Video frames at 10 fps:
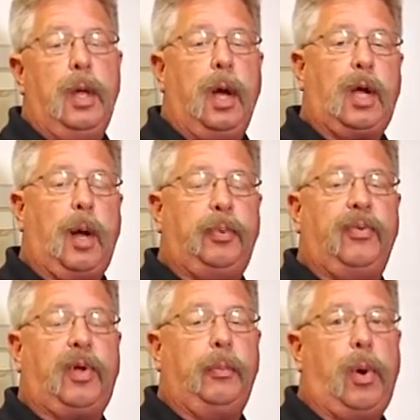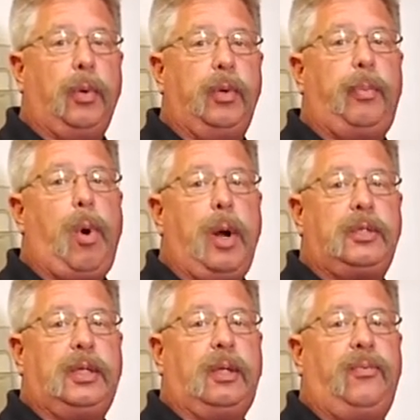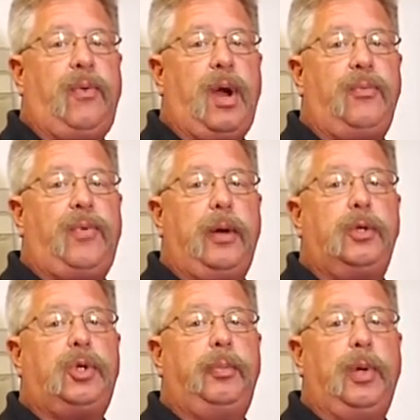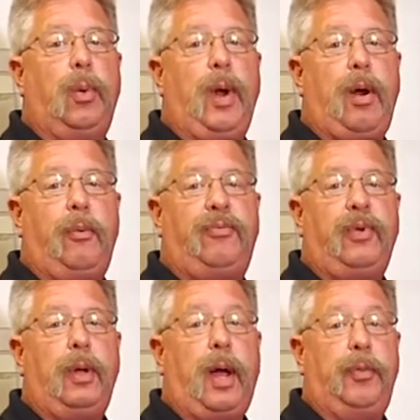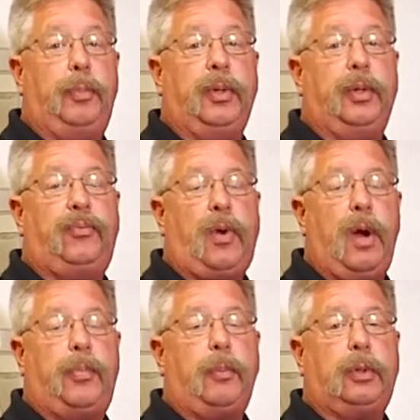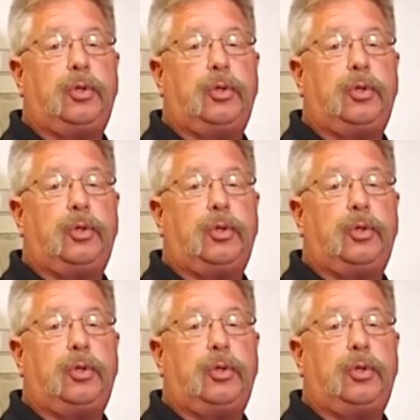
A couple of component parts that the firefighter should be aware of on the building fire pump